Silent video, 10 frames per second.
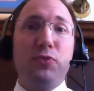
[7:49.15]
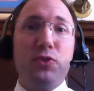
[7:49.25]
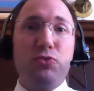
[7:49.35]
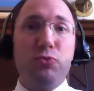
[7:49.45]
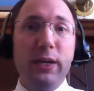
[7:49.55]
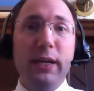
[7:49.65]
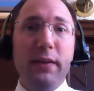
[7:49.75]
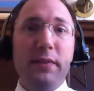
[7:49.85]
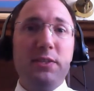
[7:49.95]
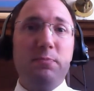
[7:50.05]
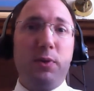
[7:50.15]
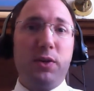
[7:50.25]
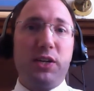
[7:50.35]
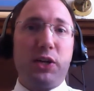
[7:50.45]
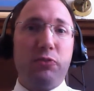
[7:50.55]
first reading this
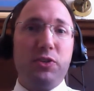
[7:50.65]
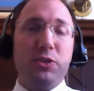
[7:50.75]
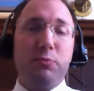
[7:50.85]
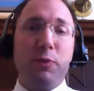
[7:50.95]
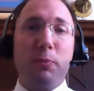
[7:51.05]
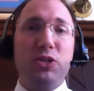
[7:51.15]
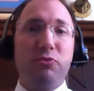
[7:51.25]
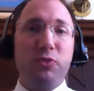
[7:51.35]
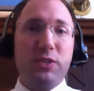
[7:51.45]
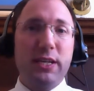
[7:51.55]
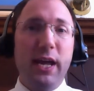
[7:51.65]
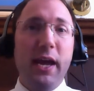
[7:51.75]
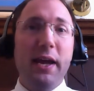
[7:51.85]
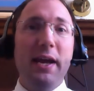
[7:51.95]
particular verse in preparation for today,